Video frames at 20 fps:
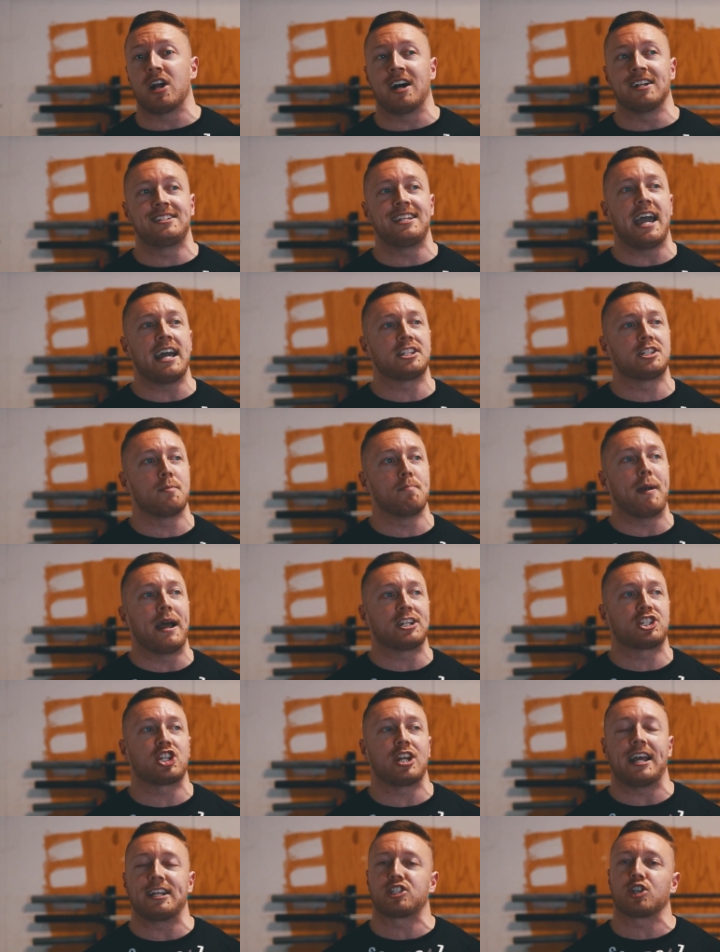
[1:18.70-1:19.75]
it on deads and
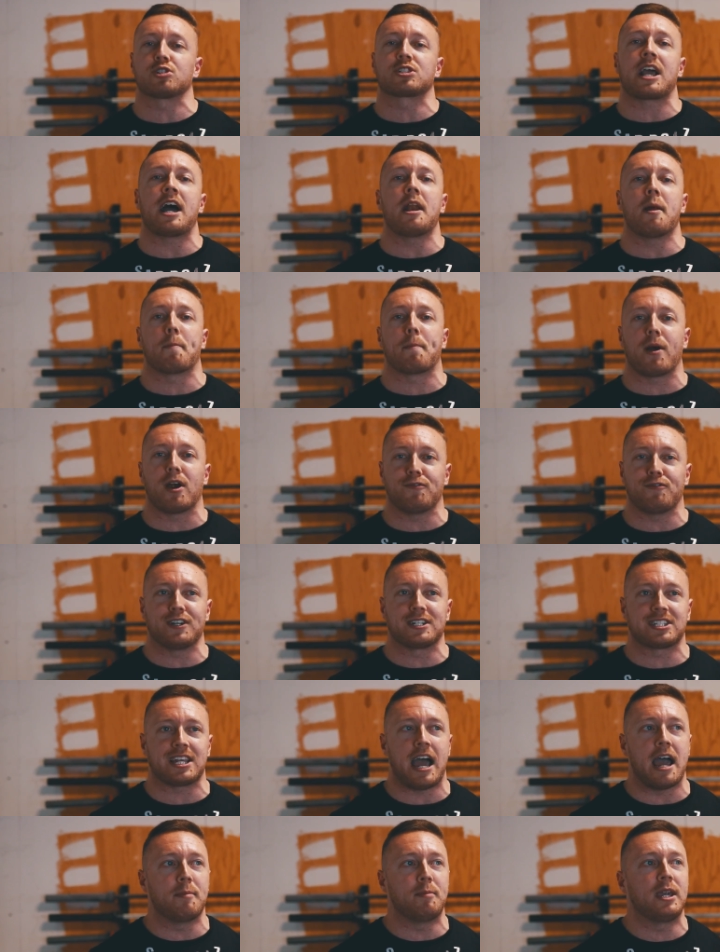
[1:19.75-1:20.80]
bench today, so it's kind of
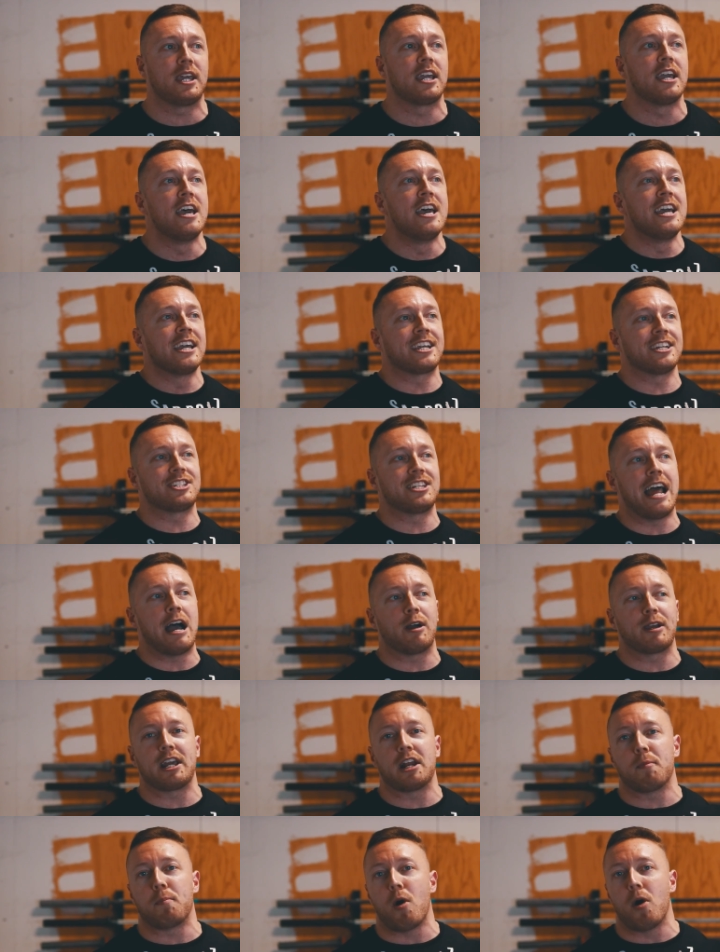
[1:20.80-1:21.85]
perfect timing because now I
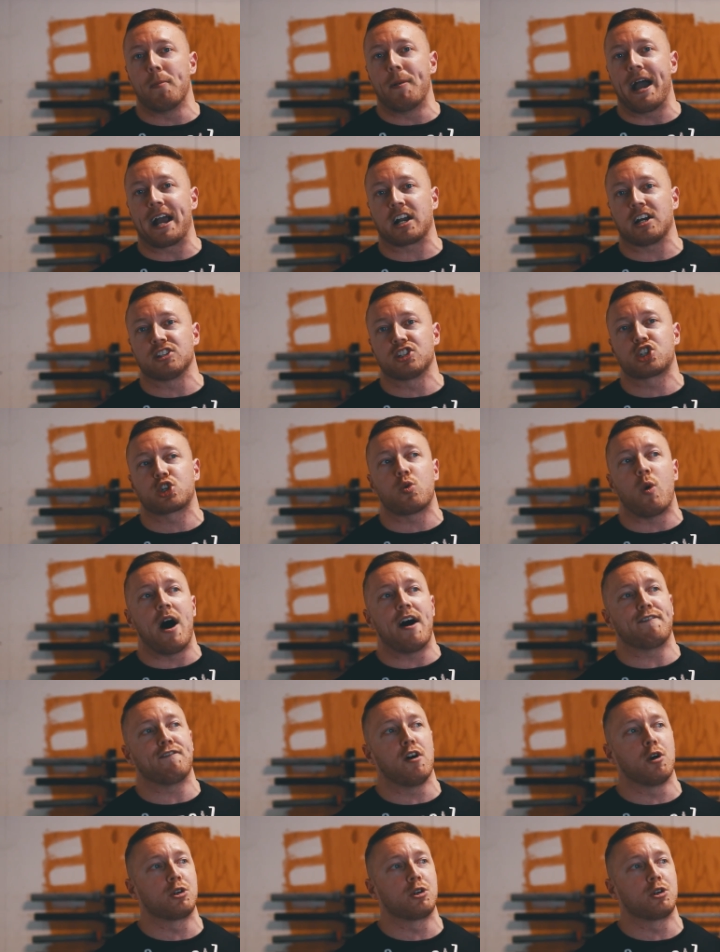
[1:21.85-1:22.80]
get to pull back on the squat,